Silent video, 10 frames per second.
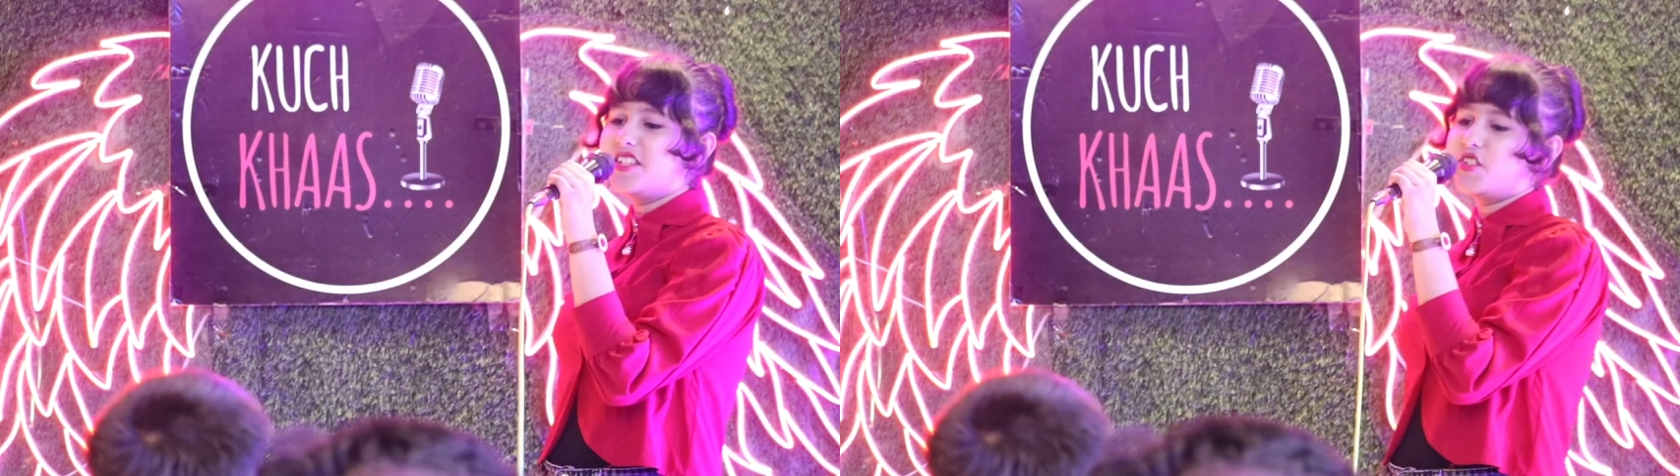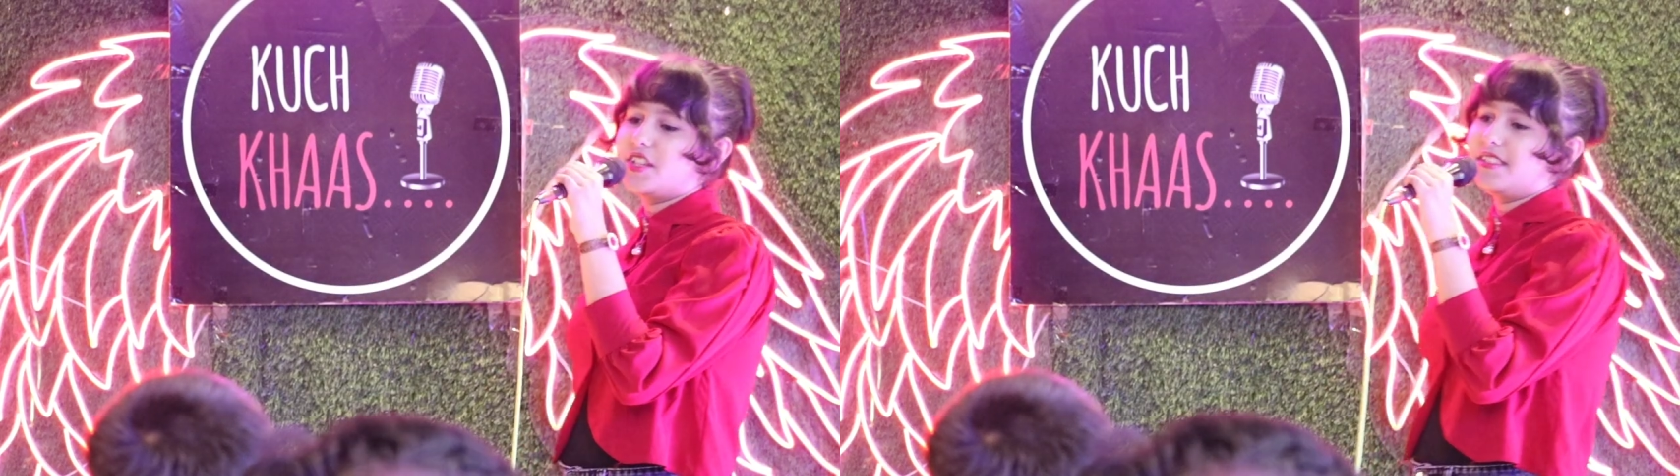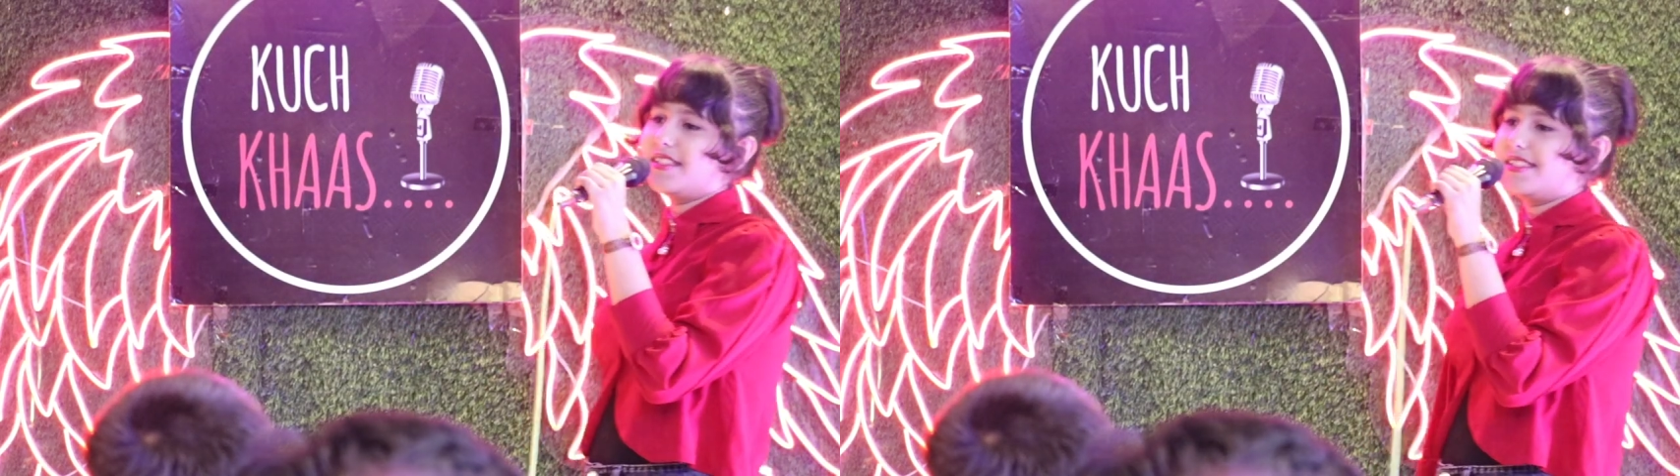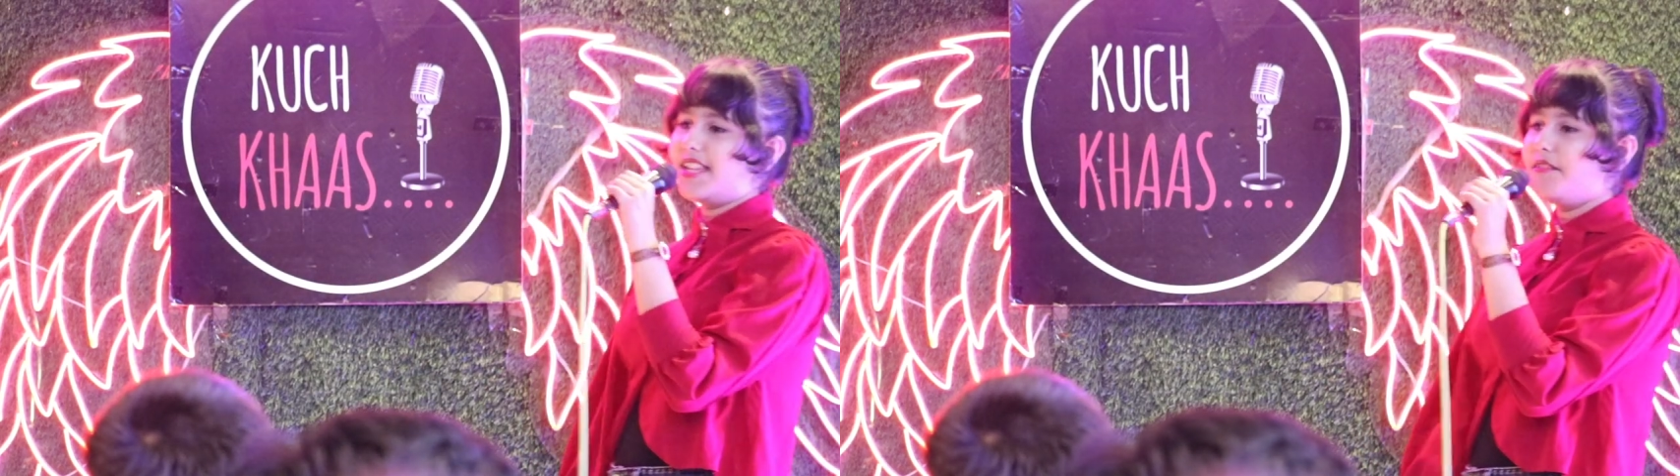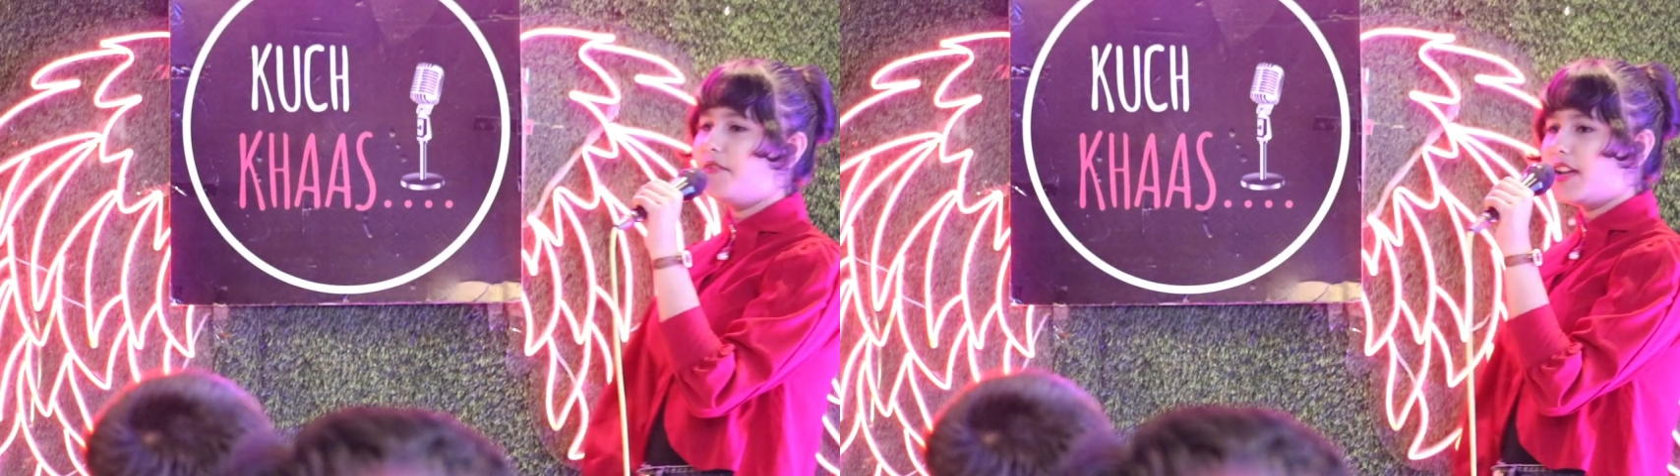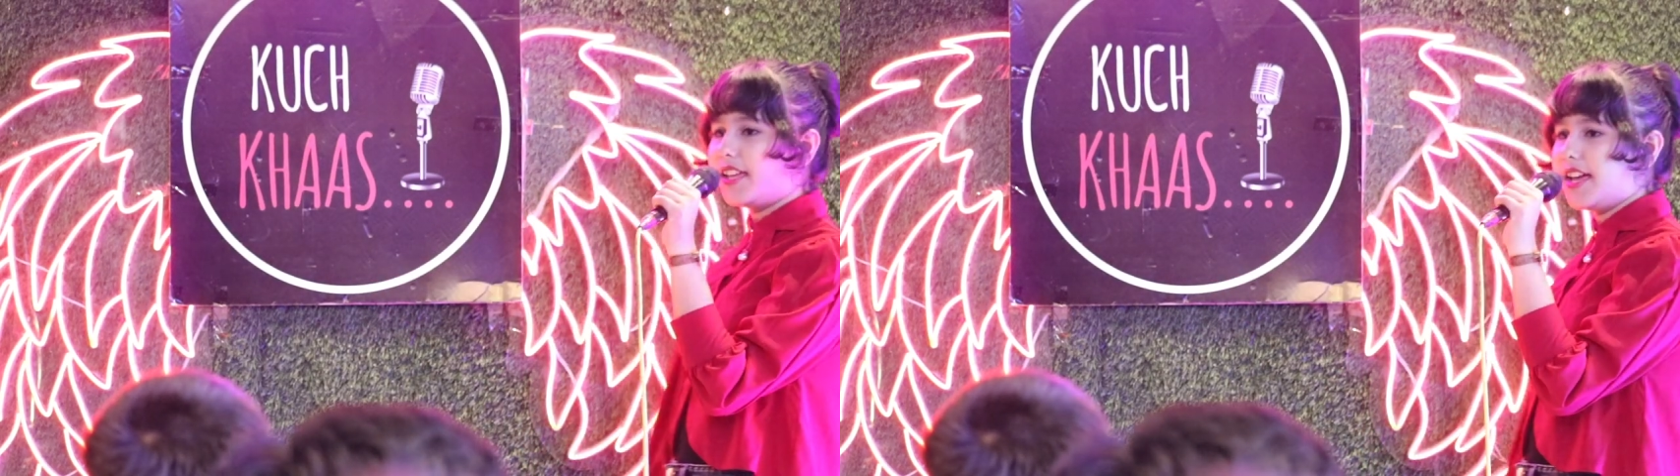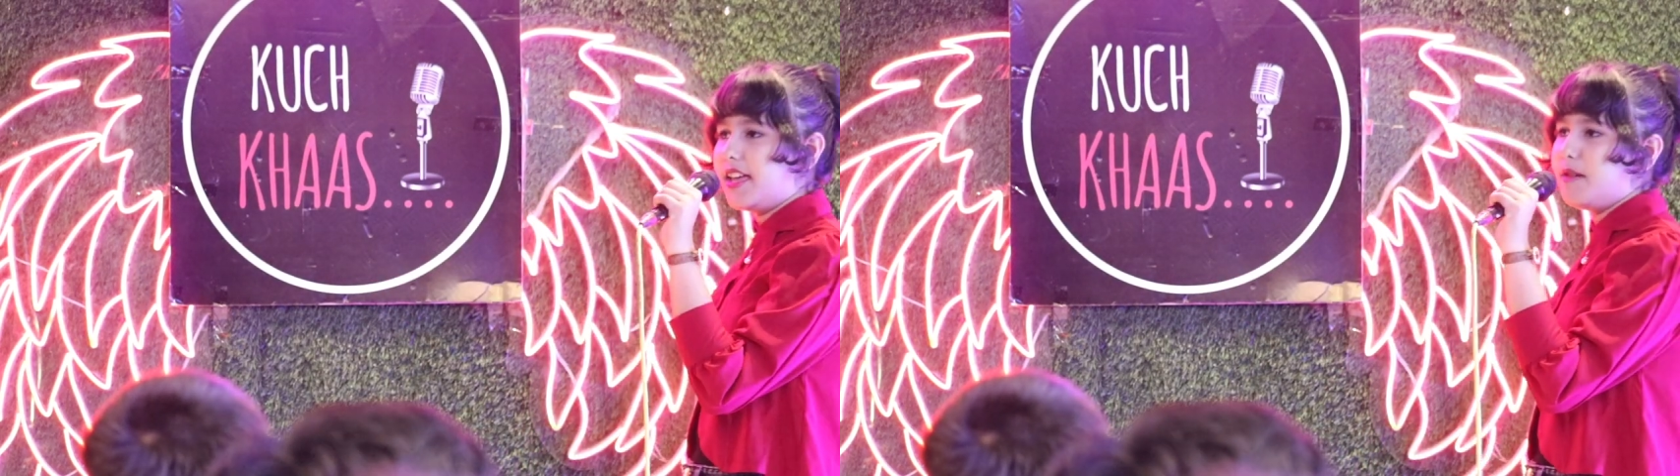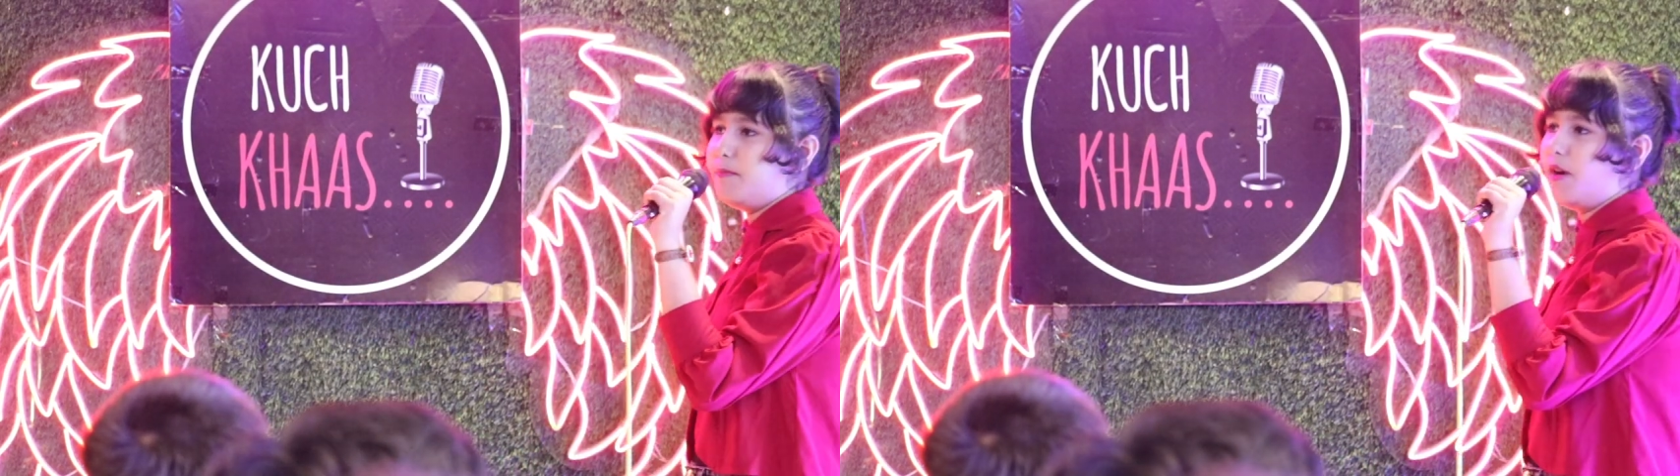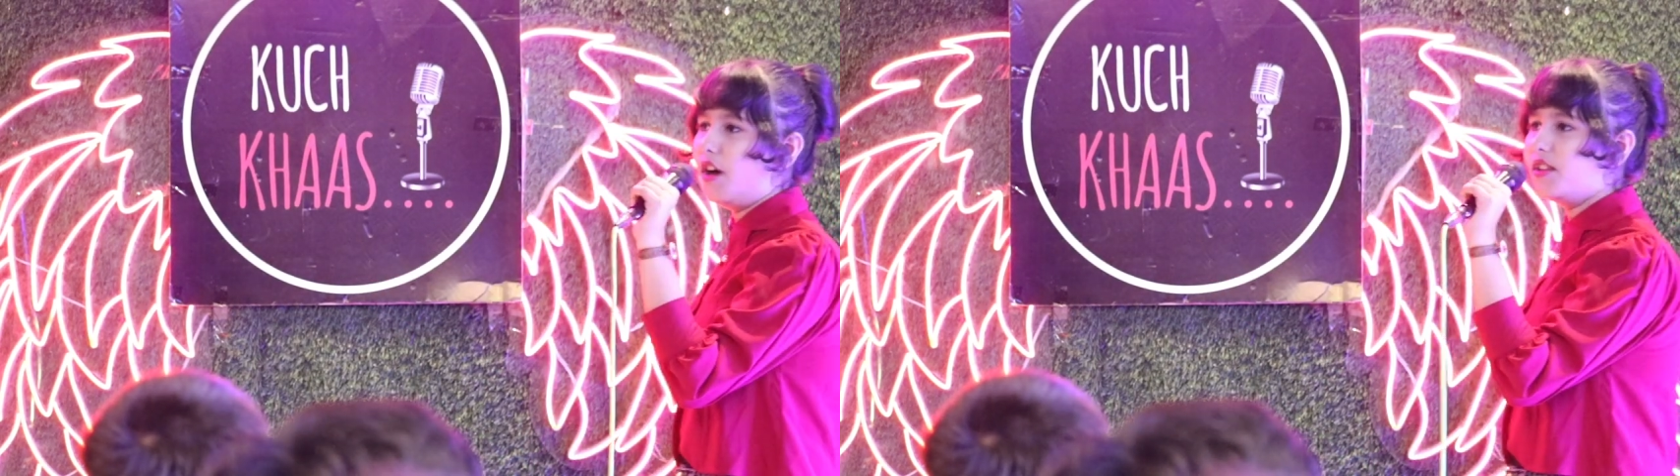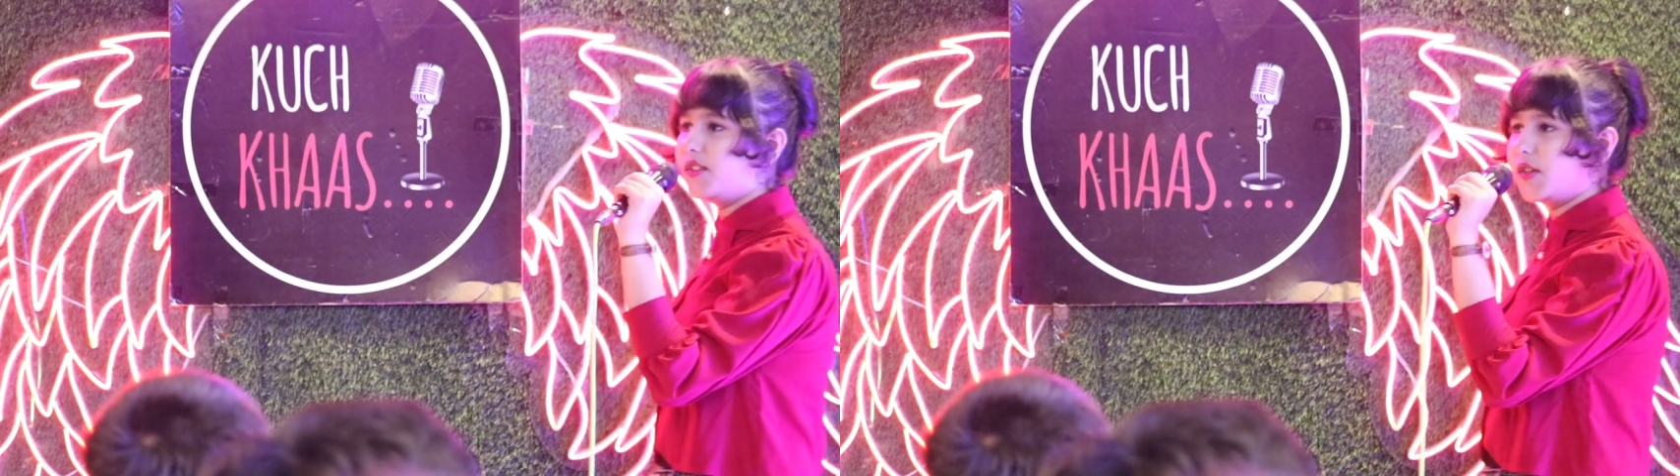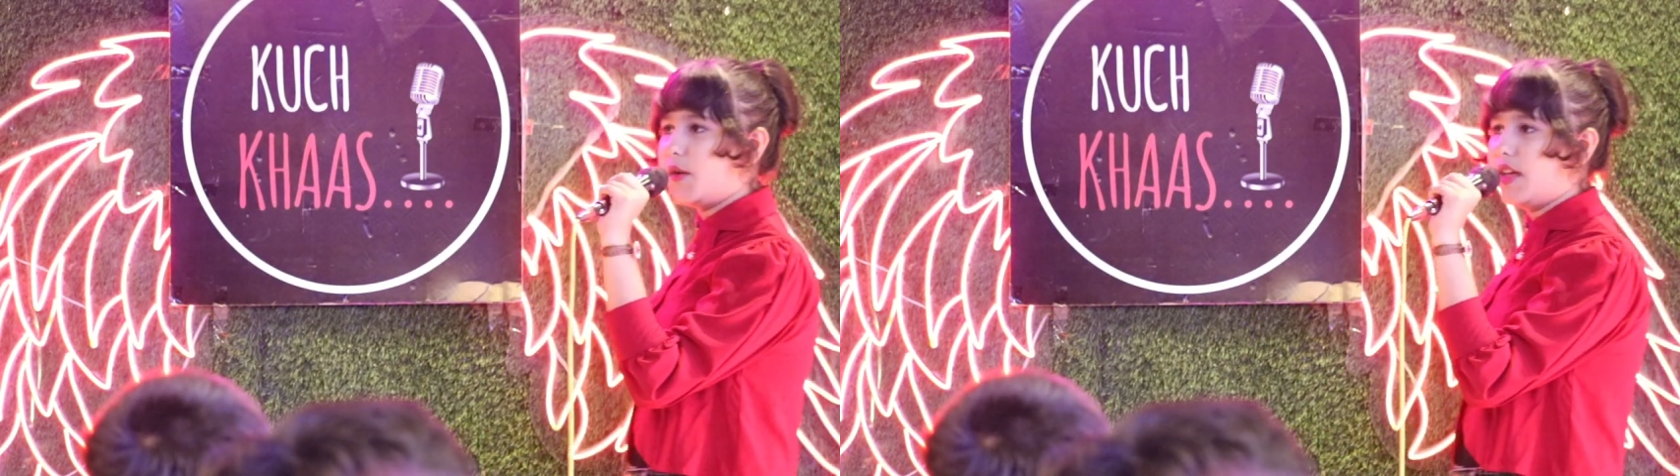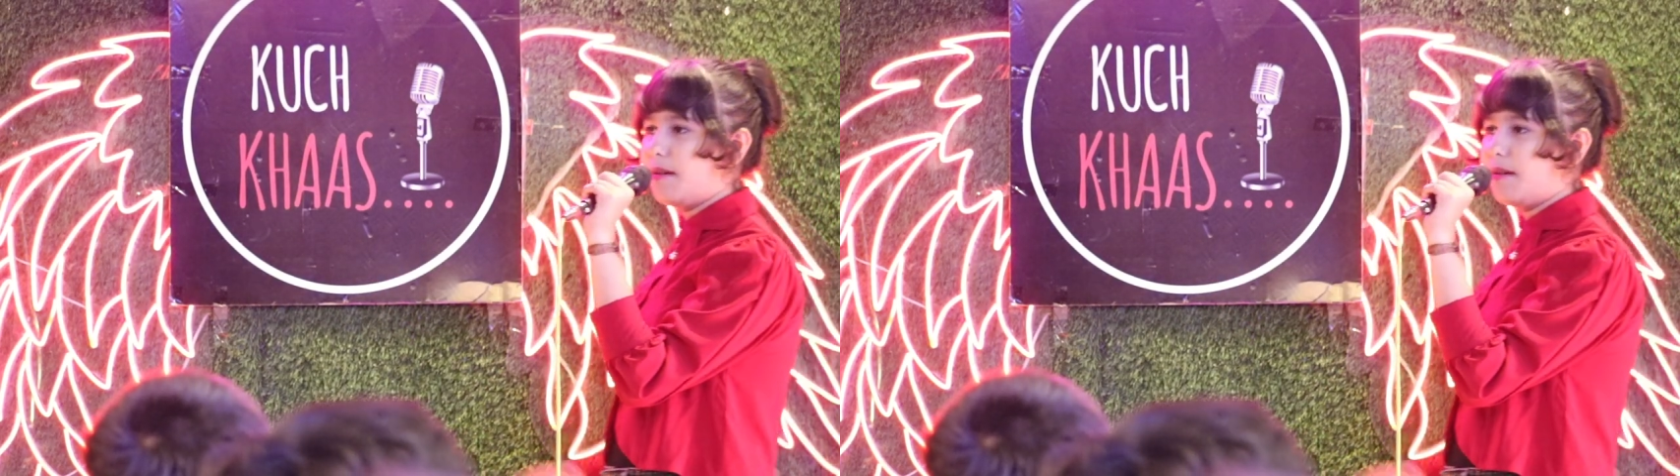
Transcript: the shit that's never get it on. So